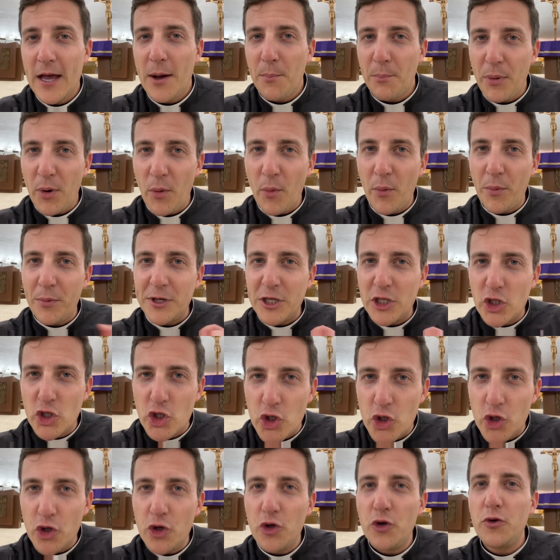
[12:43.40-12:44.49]
But when we
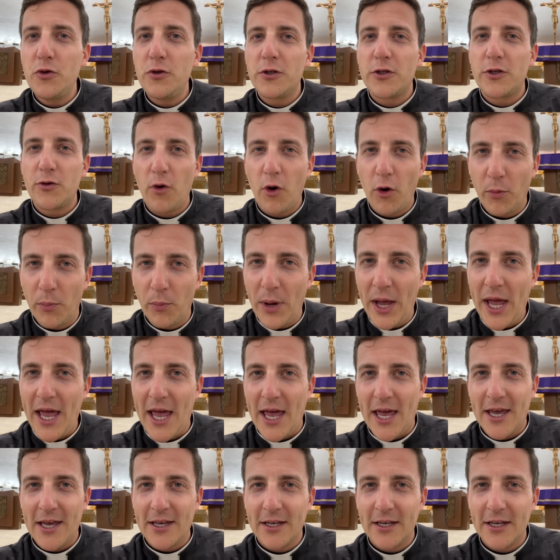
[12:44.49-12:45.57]
choose to
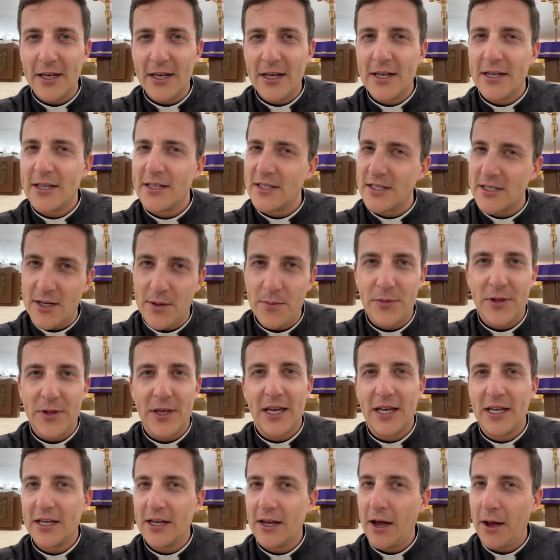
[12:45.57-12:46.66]
obey,
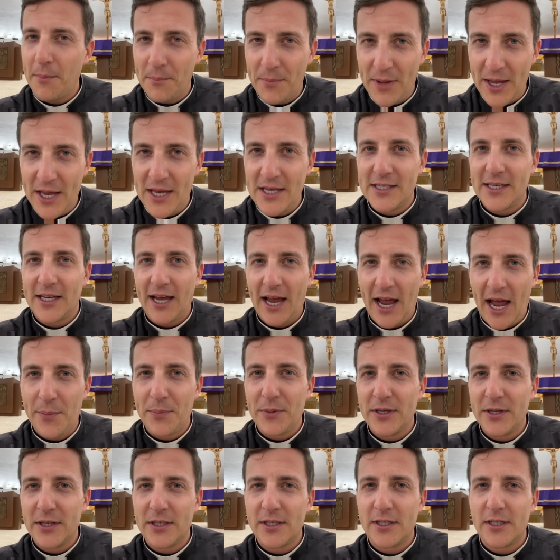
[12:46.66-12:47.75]
something amazing
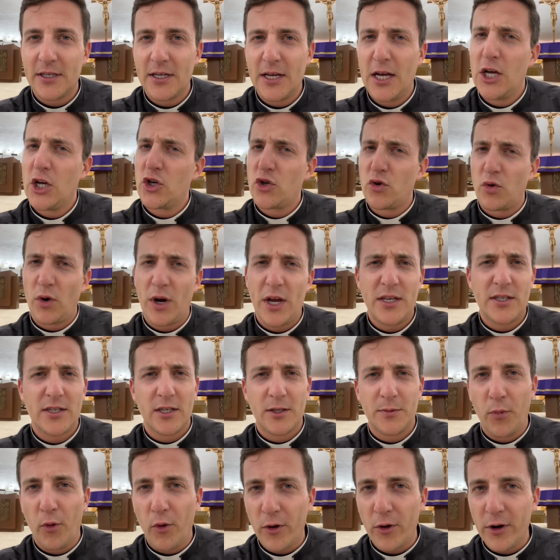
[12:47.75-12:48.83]
happens. Grace is
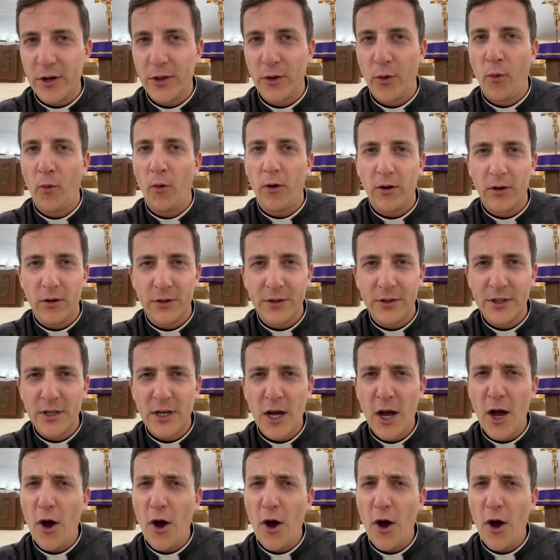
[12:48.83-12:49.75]
born in the world.